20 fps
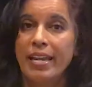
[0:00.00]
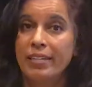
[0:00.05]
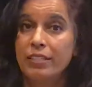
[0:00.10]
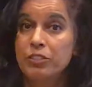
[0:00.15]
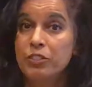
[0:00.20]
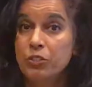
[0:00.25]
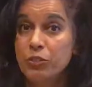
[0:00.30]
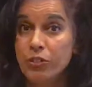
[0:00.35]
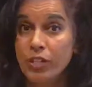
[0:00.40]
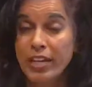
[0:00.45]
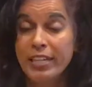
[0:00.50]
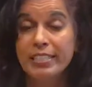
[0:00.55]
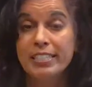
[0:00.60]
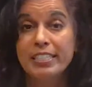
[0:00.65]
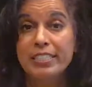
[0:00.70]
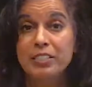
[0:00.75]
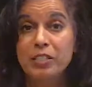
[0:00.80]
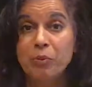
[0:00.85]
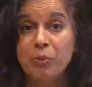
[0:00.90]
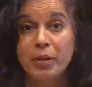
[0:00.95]
And do
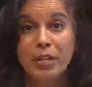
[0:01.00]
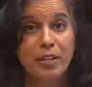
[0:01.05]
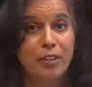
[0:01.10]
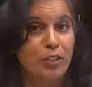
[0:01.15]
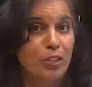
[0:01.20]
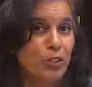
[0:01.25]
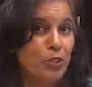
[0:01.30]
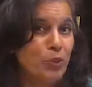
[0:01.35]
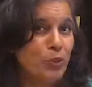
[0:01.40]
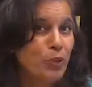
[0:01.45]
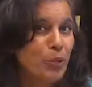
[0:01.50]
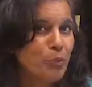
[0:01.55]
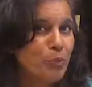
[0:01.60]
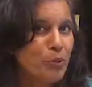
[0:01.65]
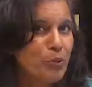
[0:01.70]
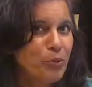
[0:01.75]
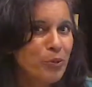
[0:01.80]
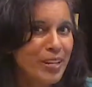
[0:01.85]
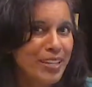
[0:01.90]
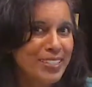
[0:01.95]
they need to be in the
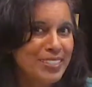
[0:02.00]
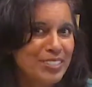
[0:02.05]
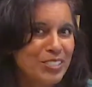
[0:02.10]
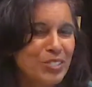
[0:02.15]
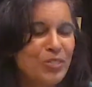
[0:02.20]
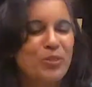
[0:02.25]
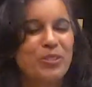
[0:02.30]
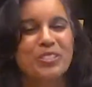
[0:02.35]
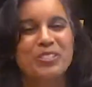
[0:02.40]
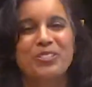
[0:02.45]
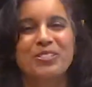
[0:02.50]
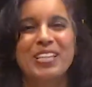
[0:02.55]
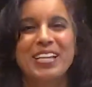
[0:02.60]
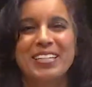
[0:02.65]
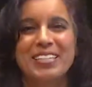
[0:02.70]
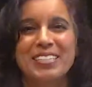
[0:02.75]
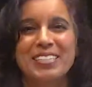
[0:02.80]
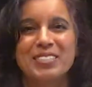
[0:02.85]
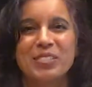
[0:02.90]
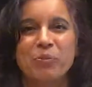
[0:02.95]
normal range, or
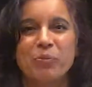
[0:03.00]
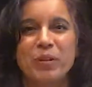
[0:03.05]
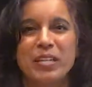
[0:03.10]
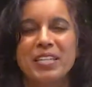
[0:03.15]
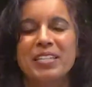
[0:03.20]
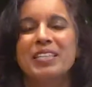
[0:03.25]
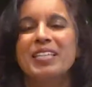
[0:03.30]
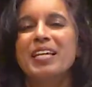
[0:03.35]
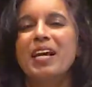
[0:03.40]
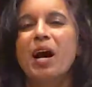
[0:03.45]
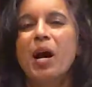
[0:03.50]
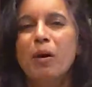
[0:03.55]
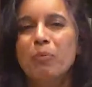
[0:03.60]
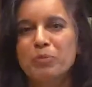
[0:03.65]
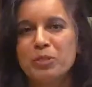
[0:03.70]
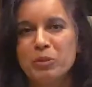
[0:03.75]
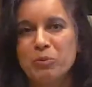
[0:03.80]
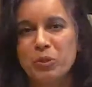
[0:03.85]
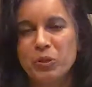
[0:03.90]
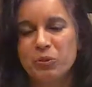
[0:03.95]
do they need to be in the
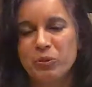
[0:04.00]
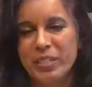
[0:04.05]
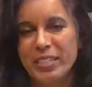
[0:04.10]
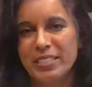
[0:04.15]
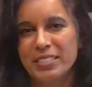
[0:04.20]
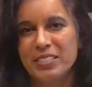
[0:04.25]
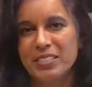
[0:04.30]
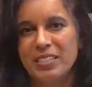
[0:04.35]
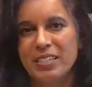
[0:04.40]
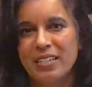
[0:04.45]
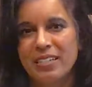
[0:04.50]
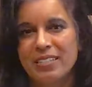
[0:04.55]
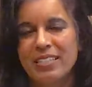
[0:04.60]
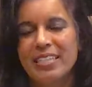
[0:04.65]
optimal range?